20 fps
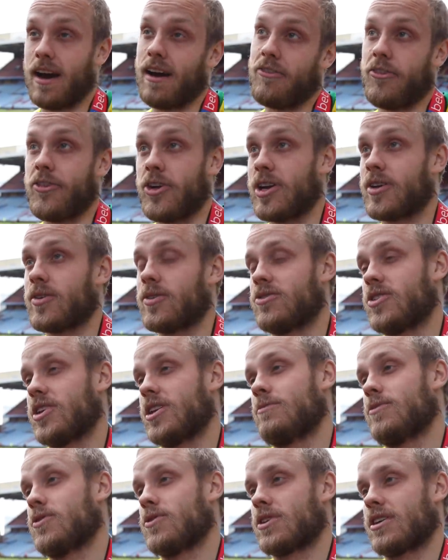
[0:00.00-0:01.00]
are a really good
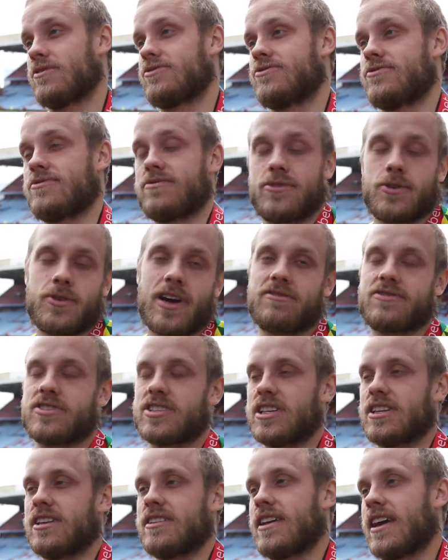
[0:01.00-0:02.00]
team. You have
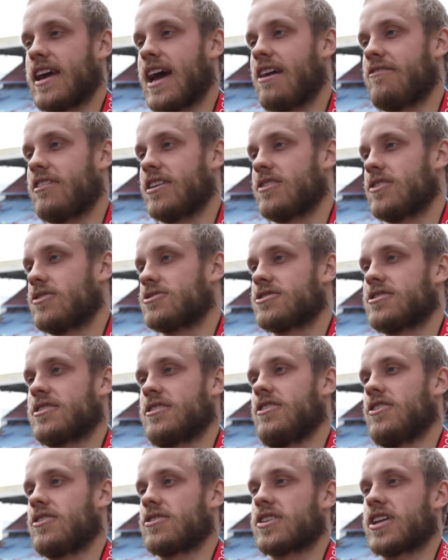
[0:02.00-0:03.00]
seen they haven't lost
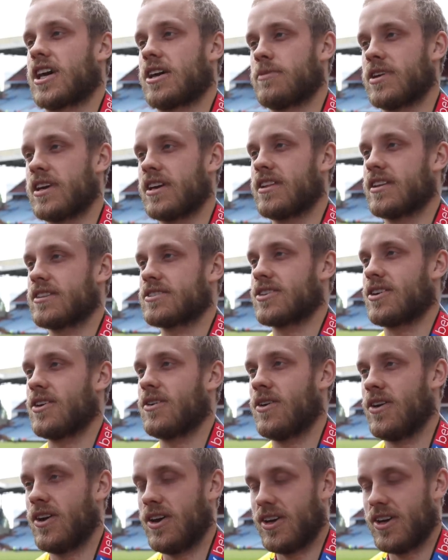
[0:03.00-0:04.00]
in a long time either.
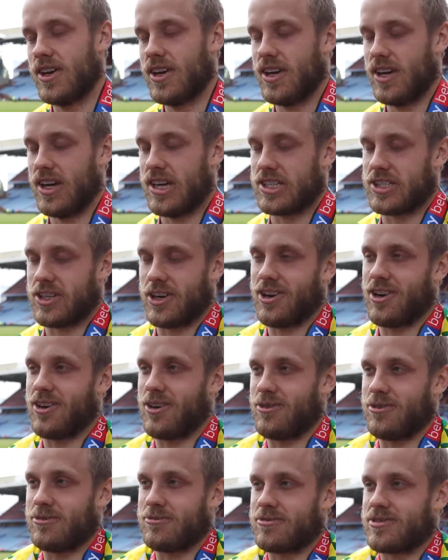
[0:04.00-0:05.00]

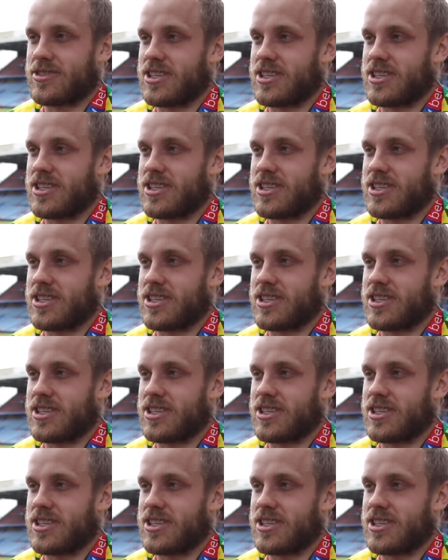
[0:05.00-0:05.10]
So